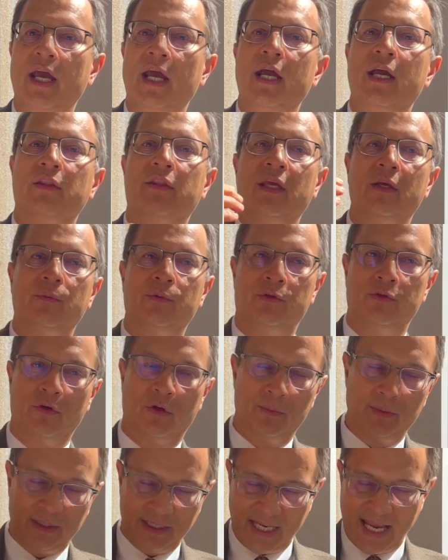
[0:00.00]
They would
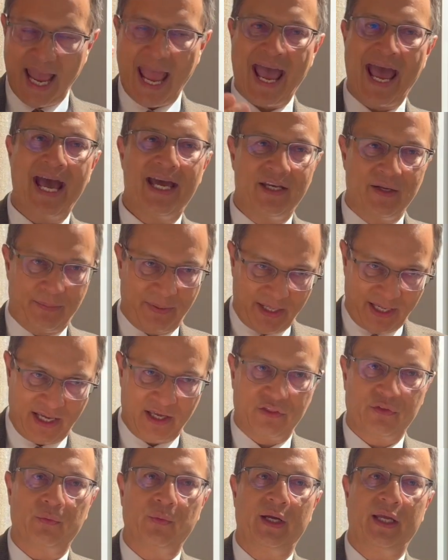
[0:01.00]
normally add a
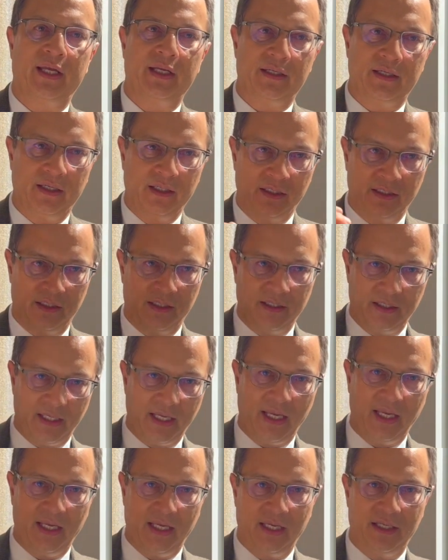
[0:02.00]
pathway
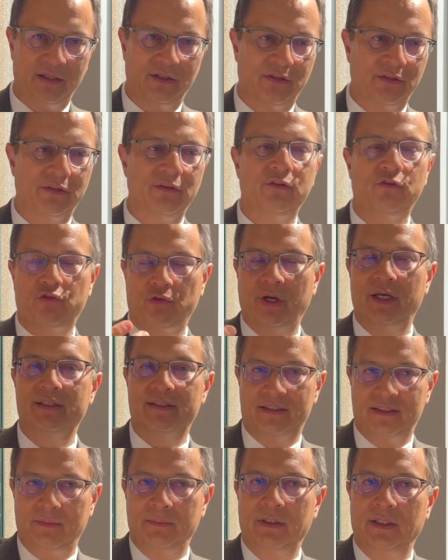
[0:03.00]
and try and
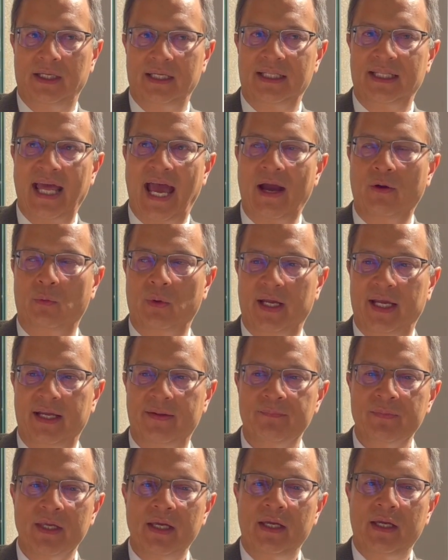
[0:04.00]
stimulate that way.
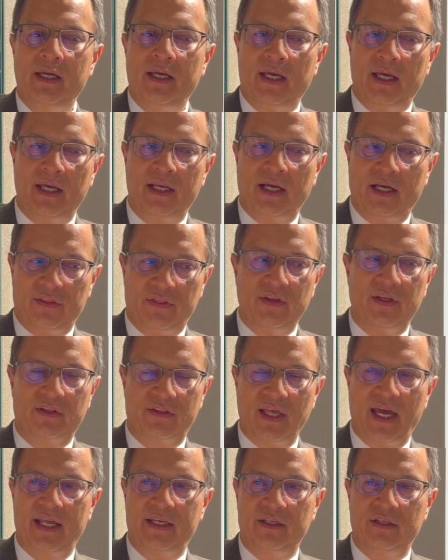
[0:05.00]
And I think
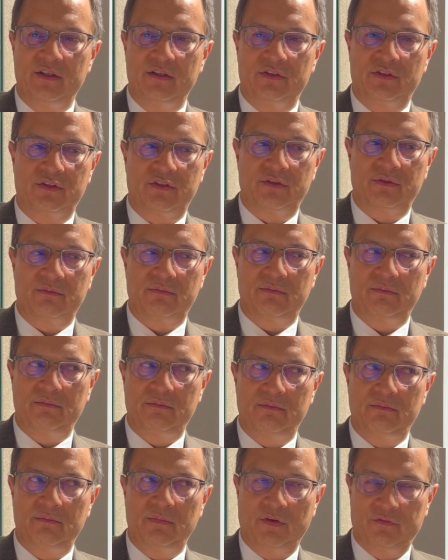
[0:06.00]
that is
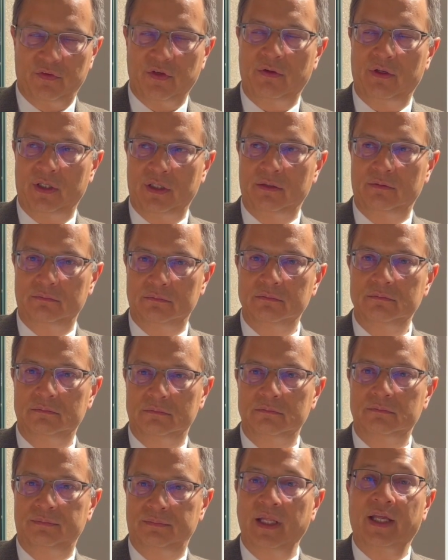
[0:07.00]

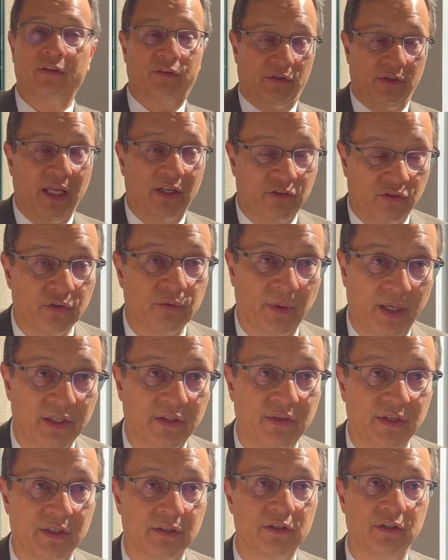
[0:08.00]
that's the right
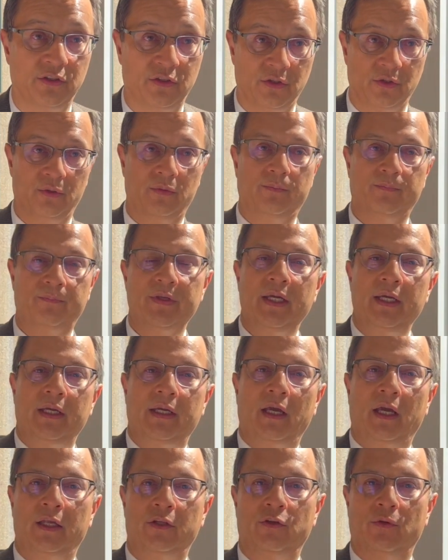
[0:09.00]
thing to do.
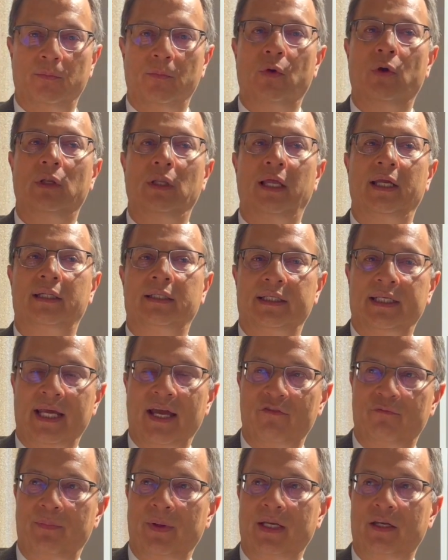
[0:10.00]
And you're more likely to
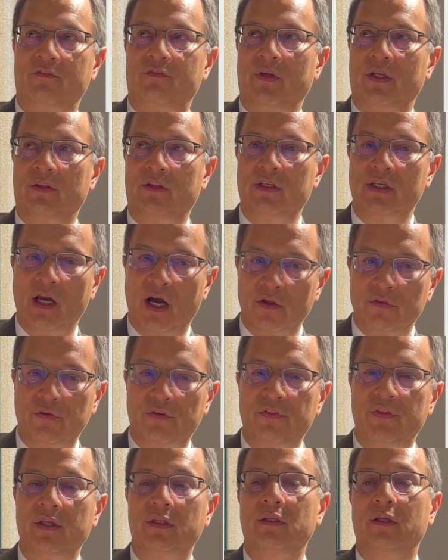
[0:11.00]
have benefit. The other
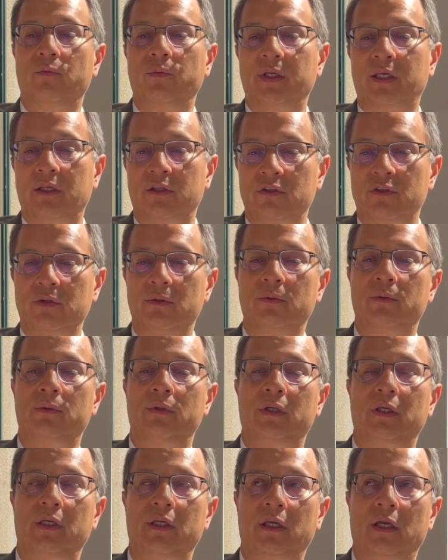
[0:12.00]
thing that we can
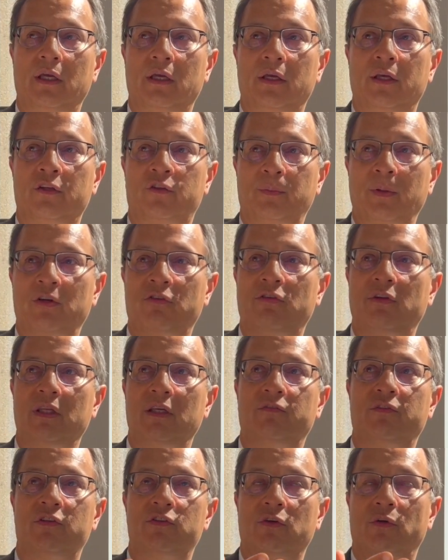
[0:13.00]
do, especially
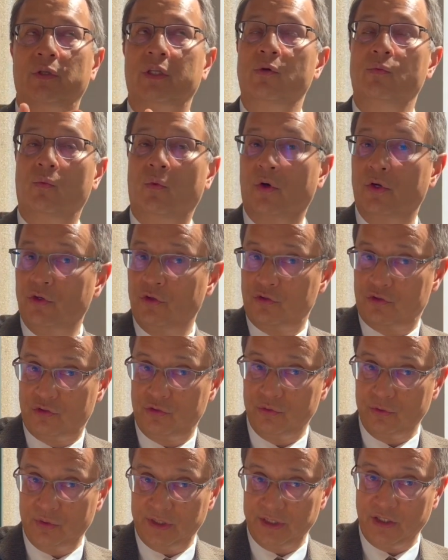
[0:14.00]
if it's only 1 or
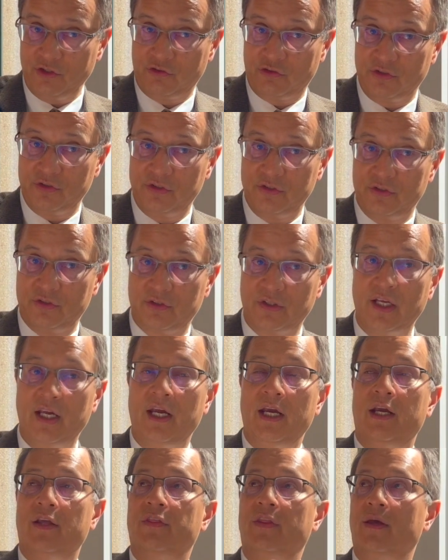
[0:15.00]
2 lesions
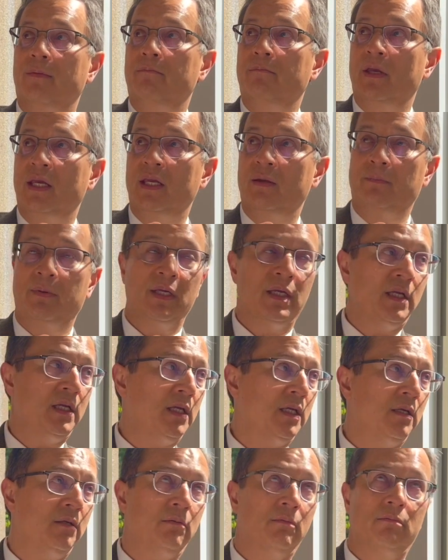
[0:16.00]
that may
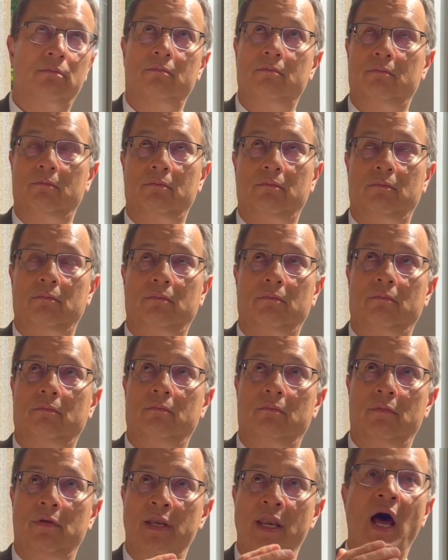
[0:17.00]
be
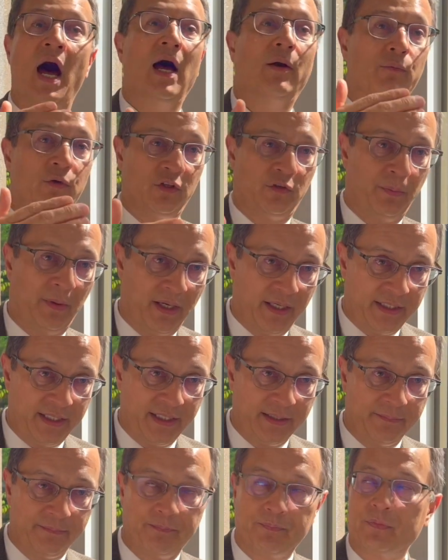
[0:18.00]
not
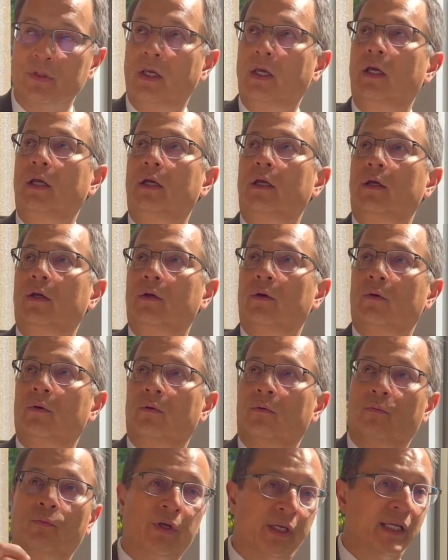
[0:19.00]

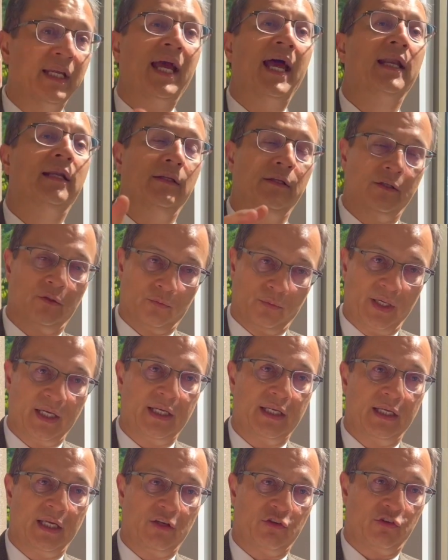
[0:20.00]
responding, we can add a little
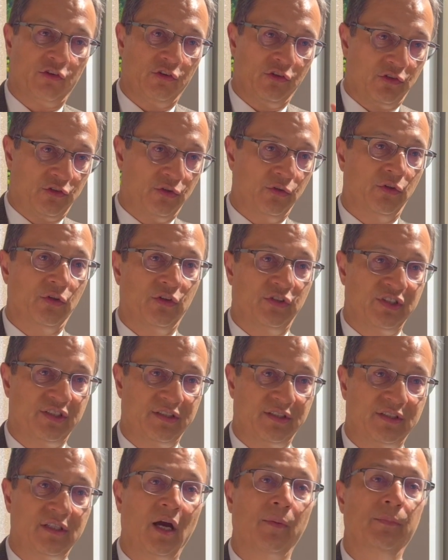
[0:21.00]
radiation to the
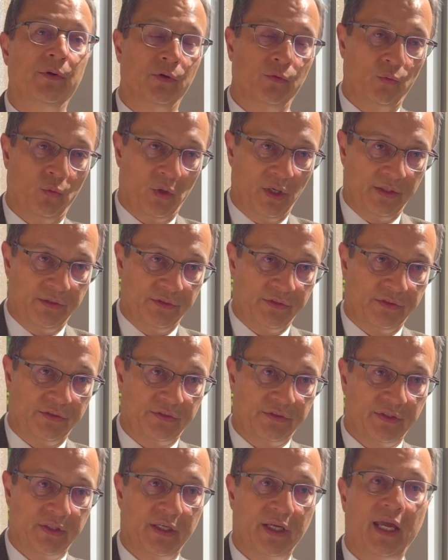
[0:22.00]
stubborn
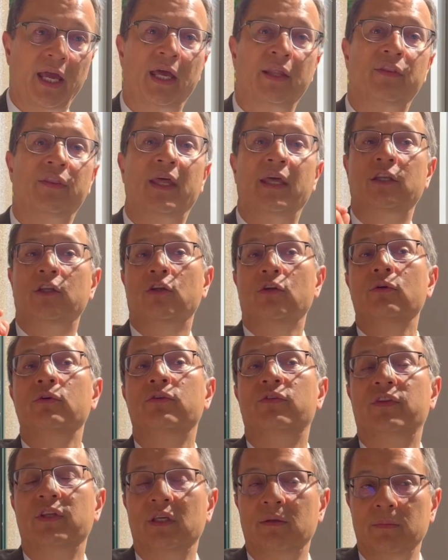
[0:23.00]
ones and then
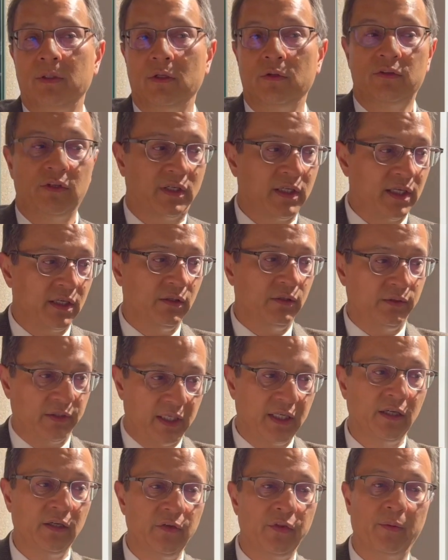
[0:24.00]
use the immune to
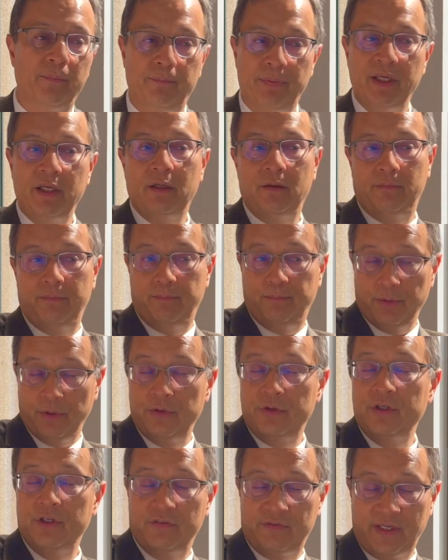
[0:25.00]
kill the big
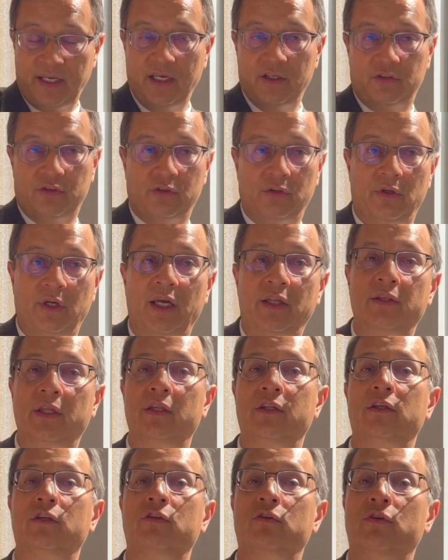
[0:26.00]
burden of cancer, and then
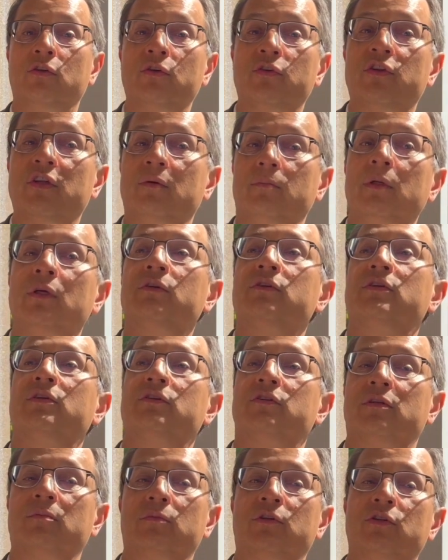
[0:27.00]
use the immune
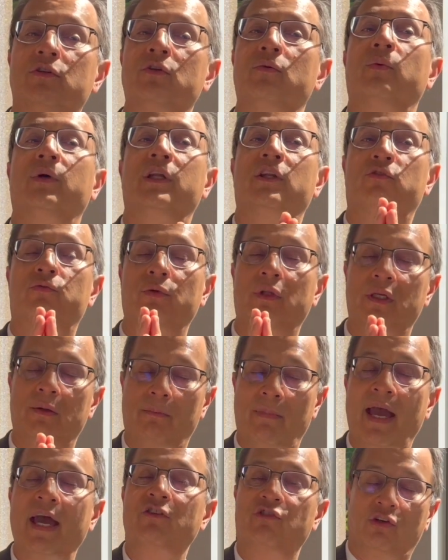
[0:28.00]
system to do what it's really
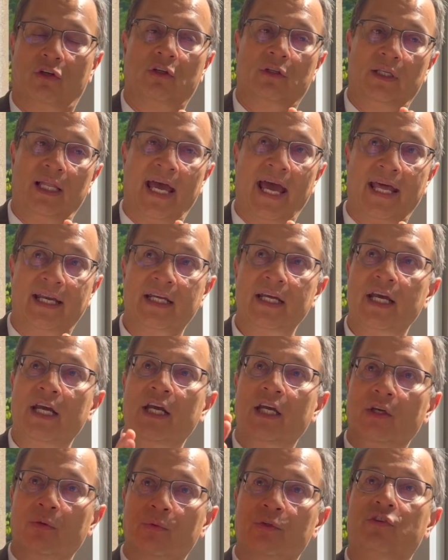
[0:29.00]
magical at,
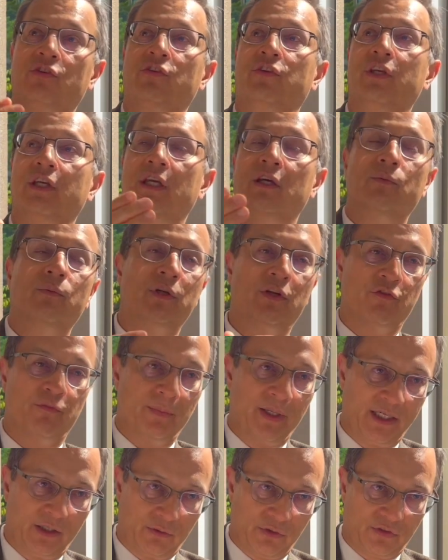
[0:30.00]
which is to get rid of
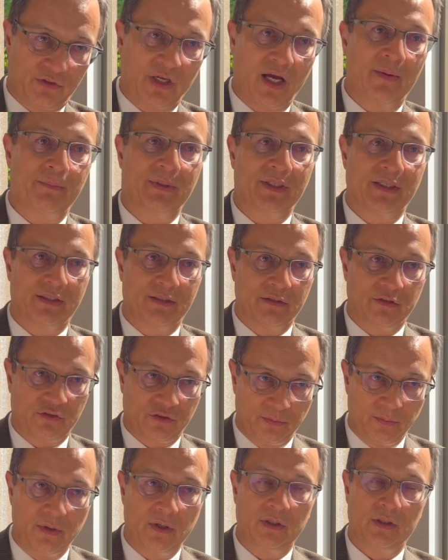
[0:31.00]
microscopic
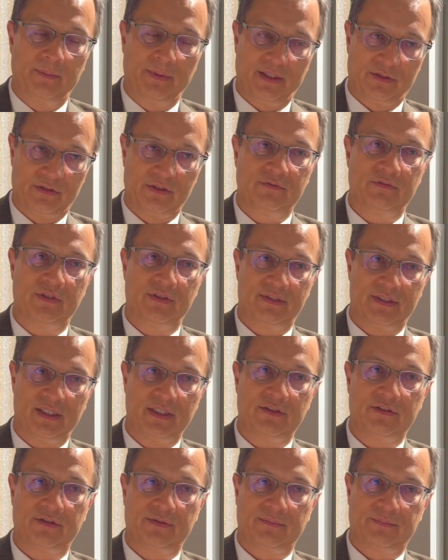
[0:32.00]
small amounts of
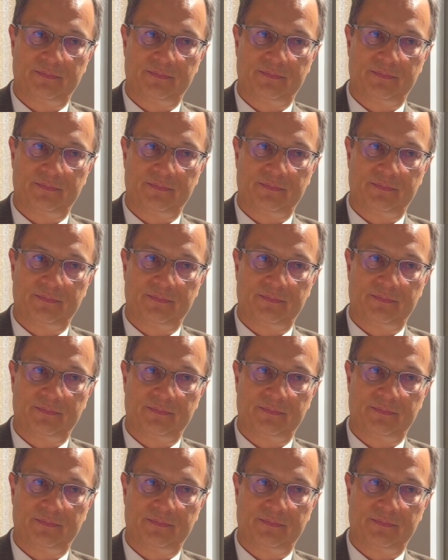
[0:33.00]
disease.